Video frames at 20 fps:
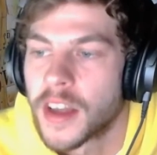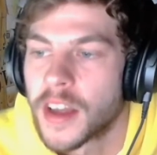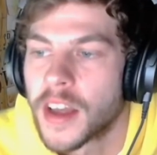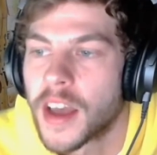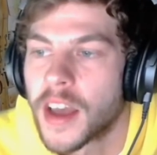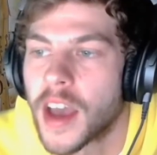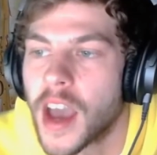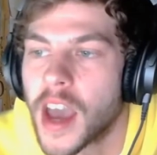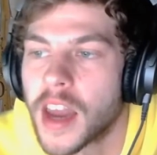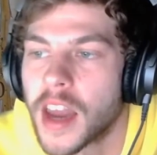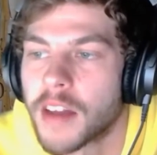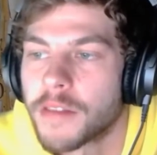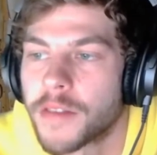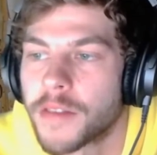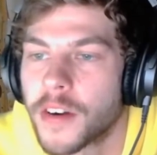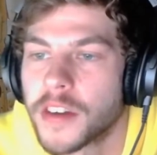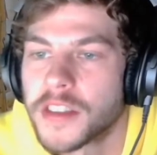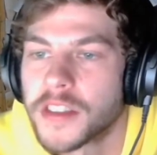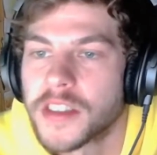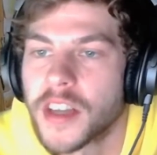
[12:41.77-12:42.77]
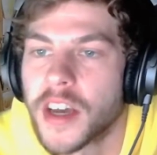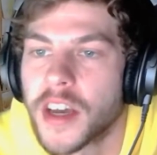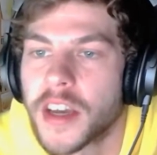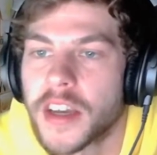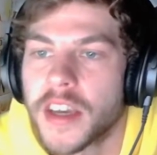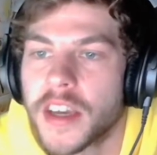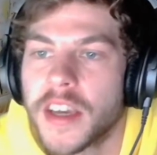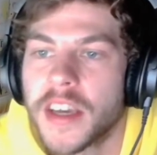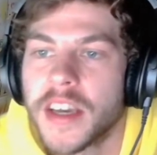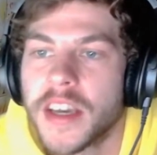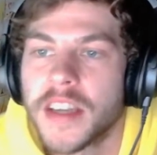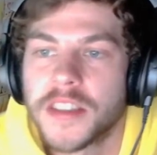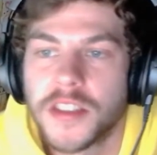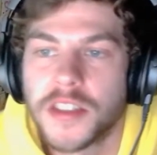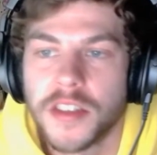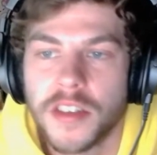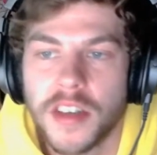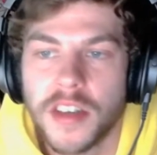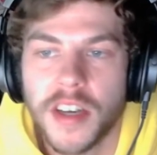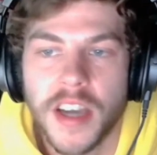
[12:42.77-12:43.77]
and at first, like, he hits
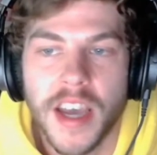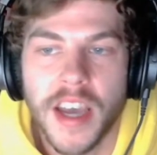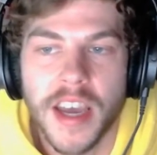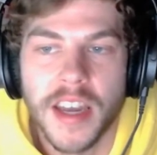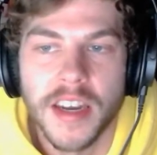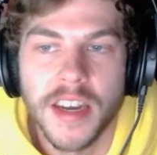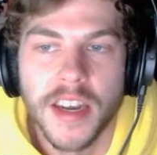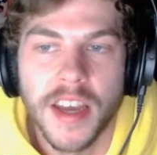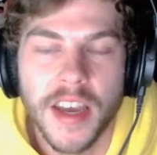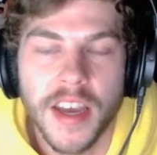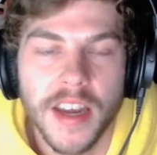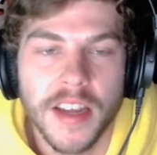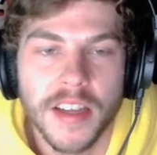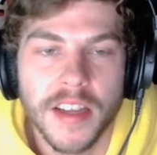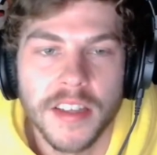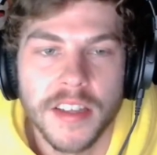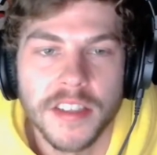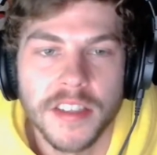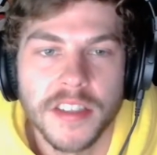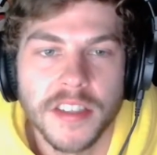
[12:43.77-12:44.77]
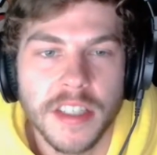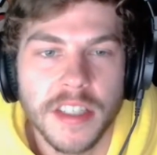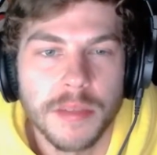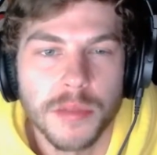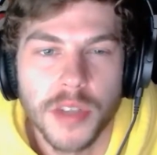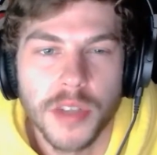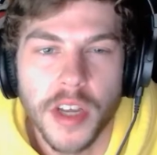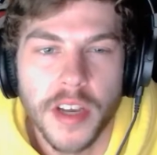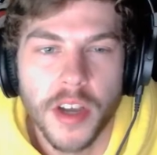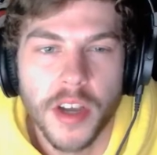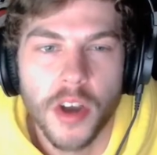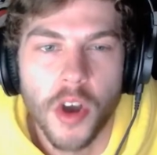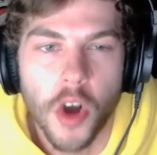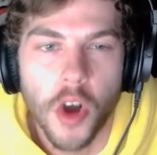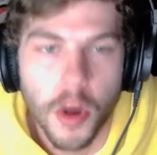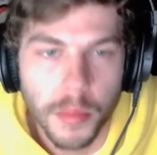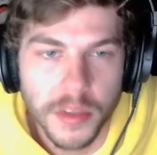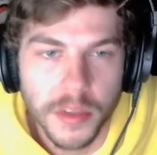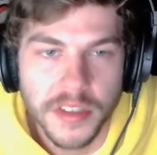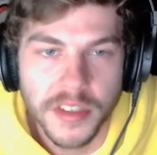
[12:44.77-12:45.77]
her, and it just seems like a
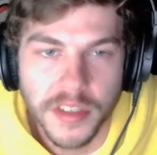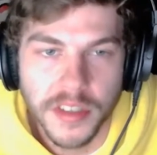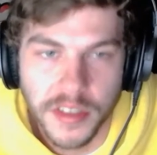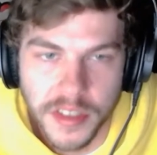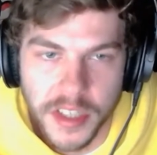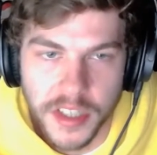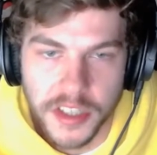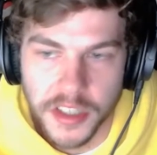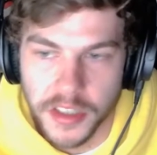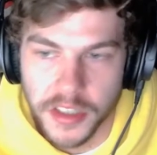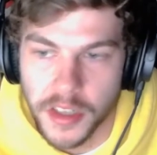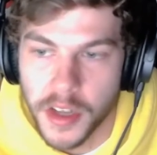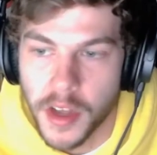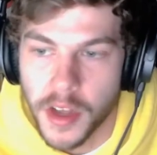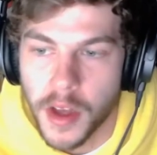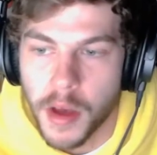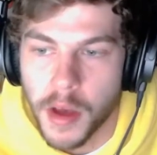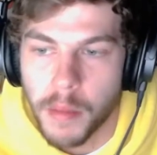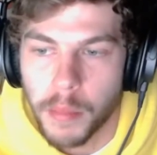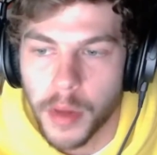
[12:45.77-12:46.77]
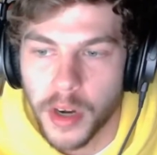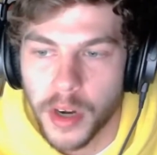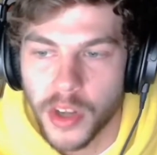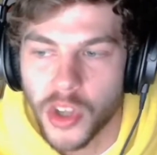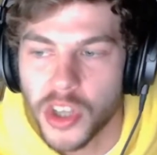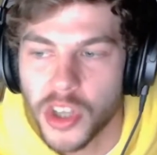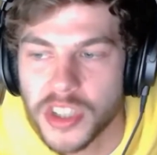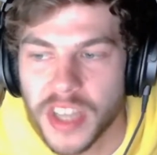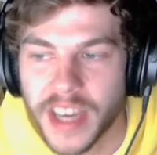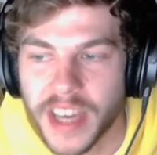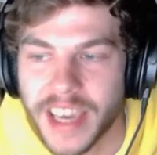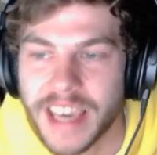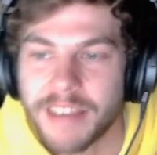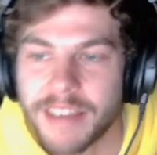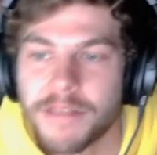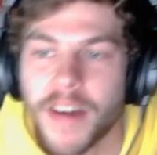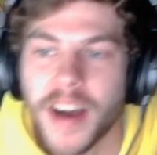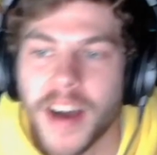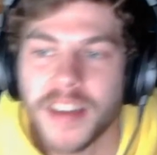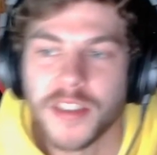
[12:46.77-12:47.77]
harmless incision, but it looks like he
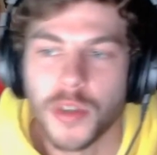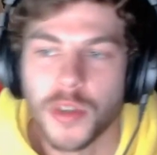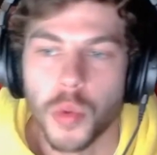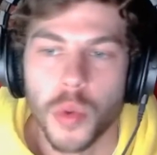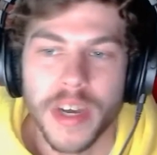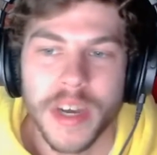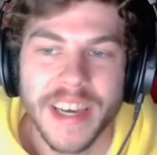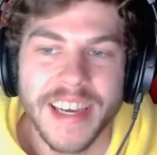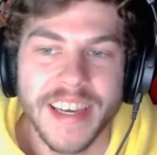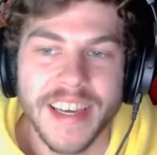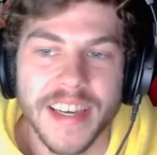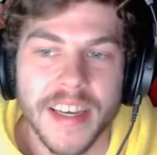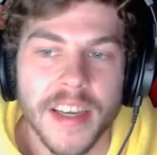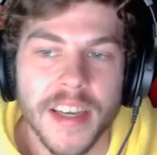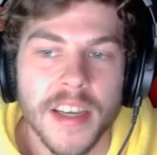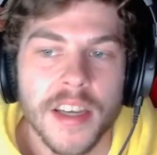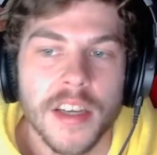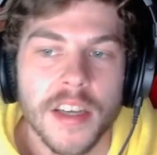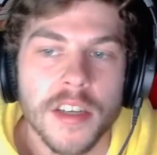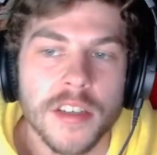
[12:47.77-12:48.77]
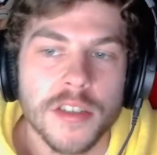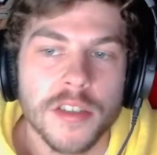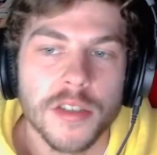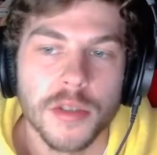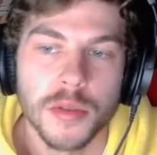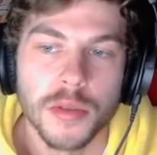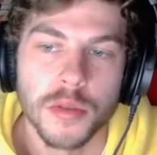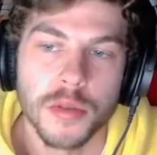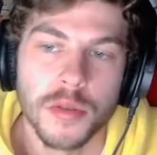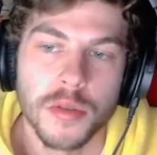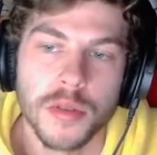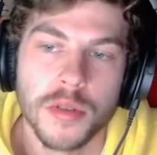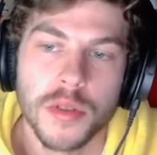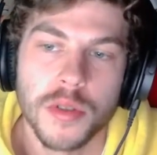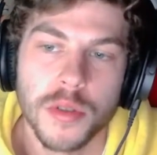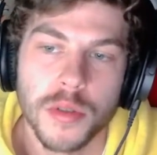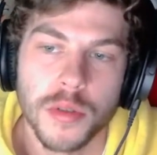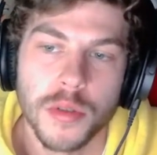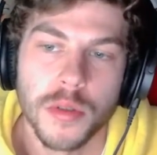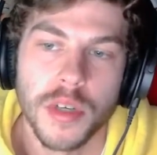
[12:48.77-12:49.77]
finds a way
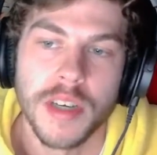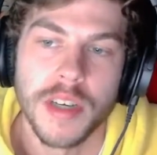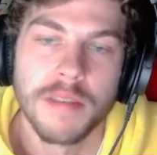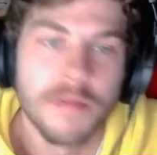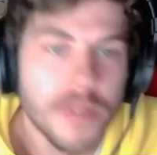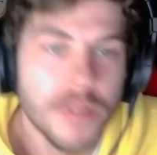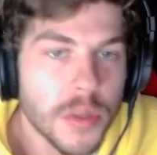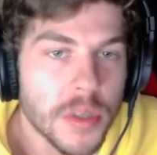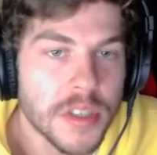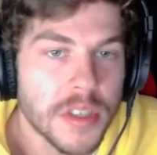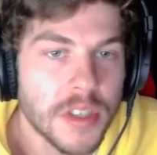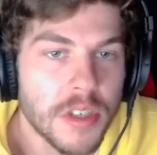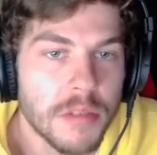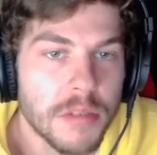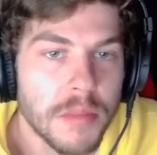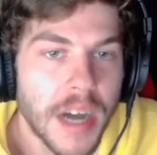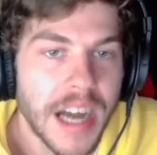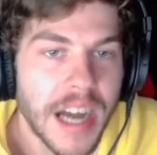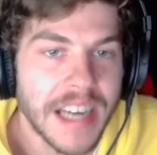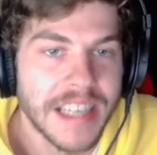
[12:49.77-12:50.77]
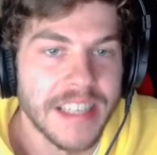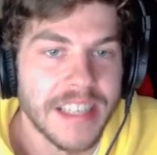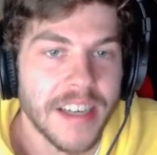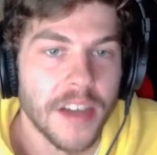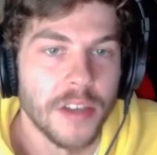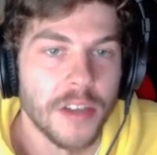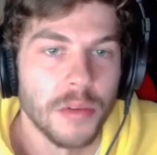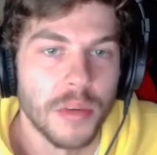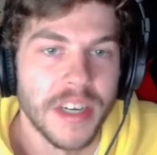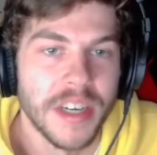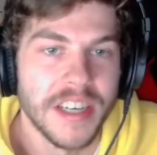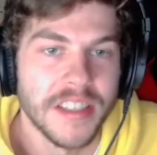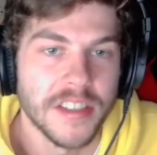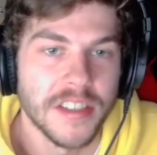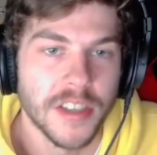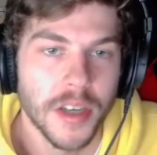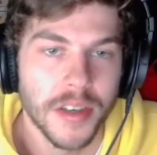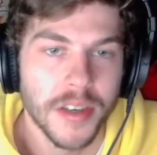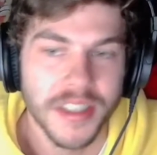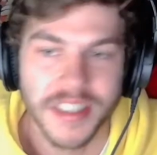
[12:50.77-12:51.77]
to influence her body in other ways.
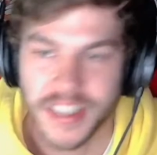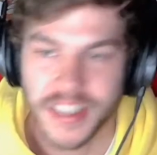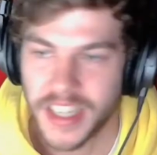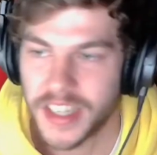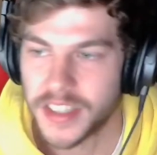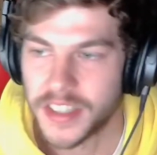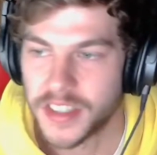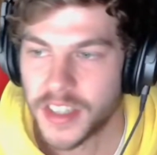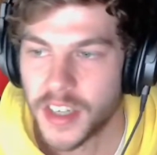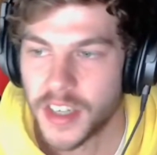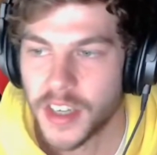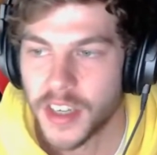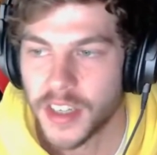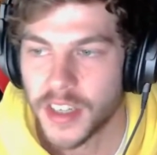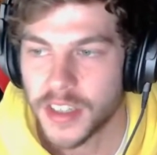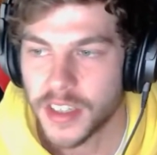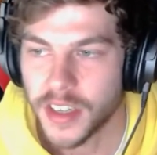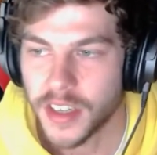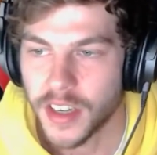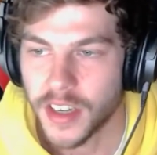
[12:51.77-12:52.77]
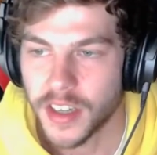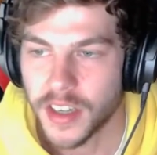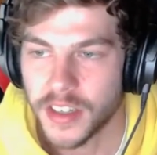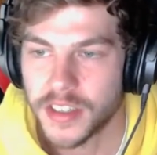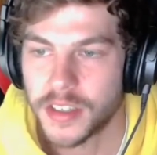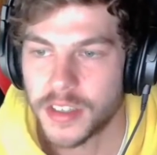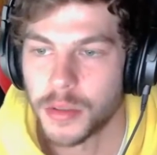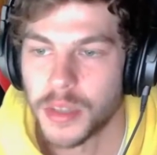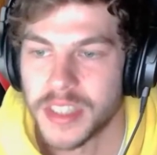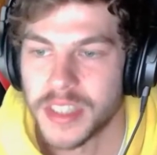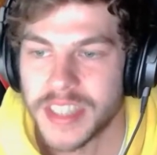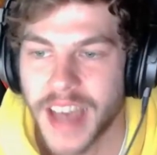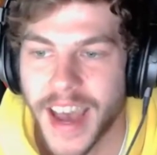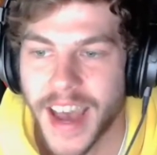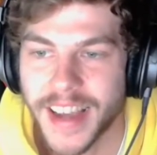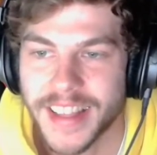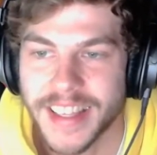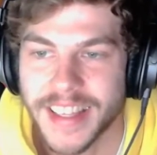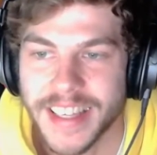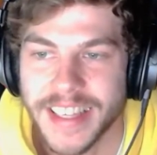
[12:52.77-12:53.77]
So he says to attack
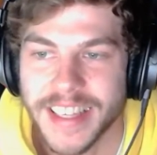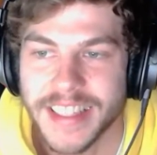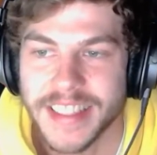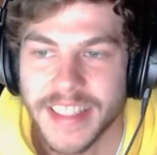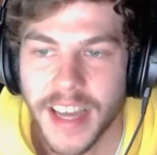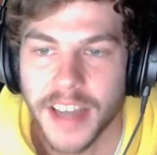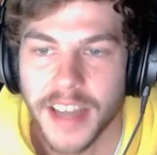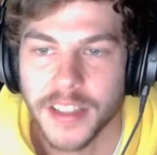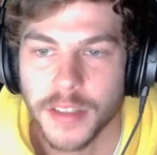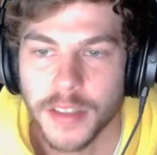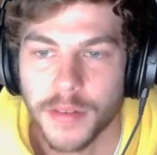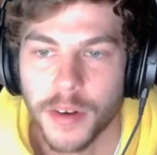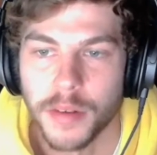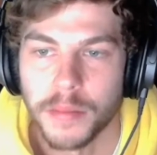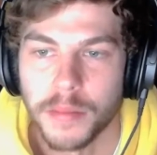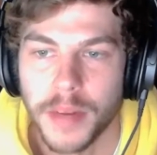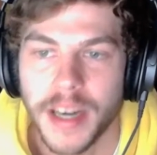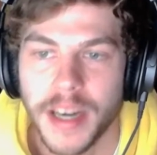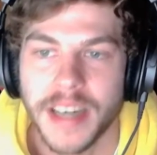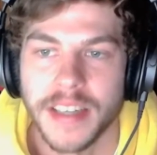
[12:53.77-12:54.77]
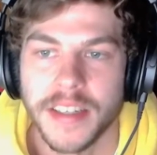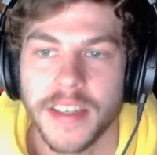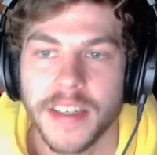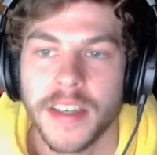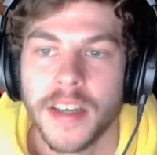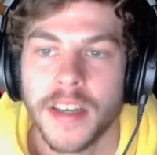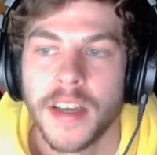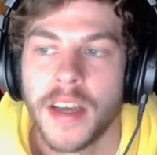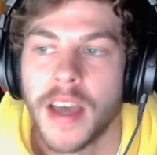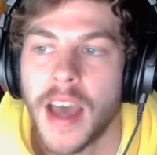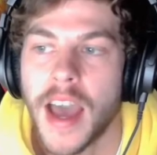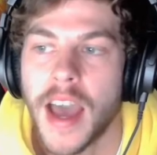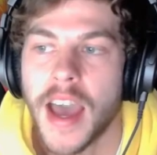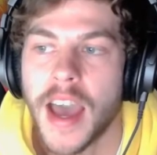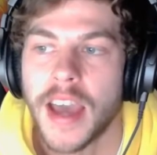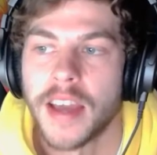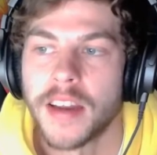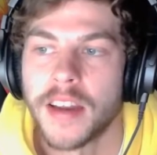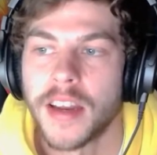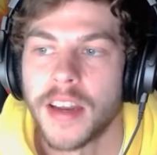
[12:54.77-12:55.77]
the insides of her body, and